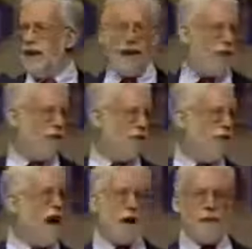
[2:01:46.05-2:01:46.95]
You know,
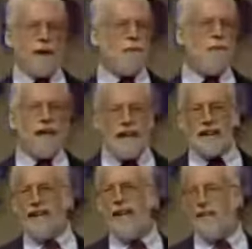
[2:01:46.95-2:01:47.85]
talk about
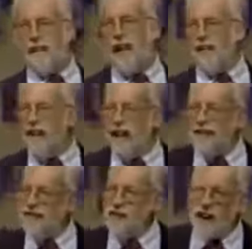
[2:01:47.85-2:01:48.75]
penis envy. I mean,
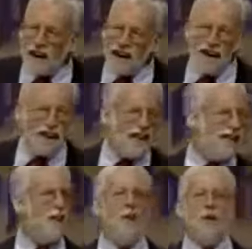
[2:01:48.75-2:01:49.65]
I'm sorry.
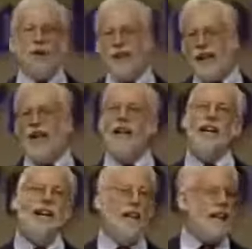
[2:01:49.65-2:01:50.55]
This whole thing
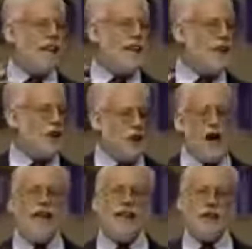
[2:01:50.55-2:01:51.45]
is a
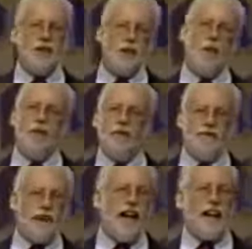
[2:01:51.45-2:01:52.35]
giant solar
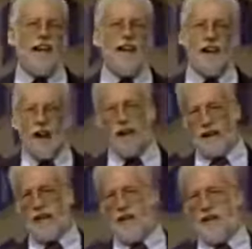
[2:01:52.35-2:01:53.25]
phallic
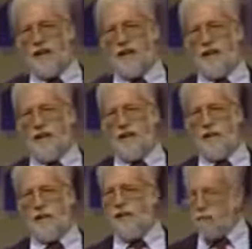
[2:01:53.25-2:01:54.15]
cult.
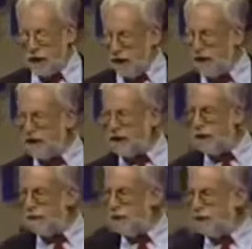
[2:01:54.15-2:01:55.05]
Pure and
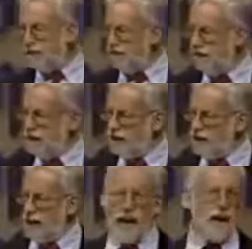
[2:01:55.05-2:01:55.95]
simple.
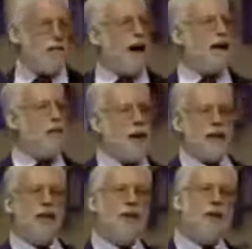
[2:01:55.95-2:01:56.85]
And my
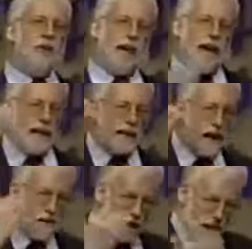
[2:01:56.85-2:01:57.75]
question to you again is,
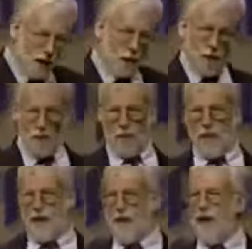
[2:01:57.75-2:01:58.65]
have you
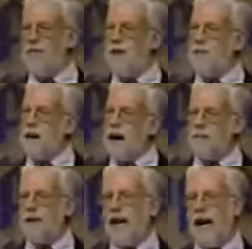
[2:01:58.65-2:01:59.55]
been
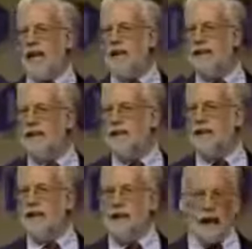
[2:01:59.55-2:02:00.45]
baptized
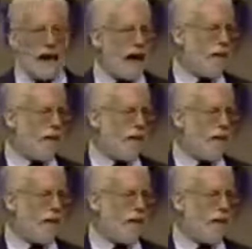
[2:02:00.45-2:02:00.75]
into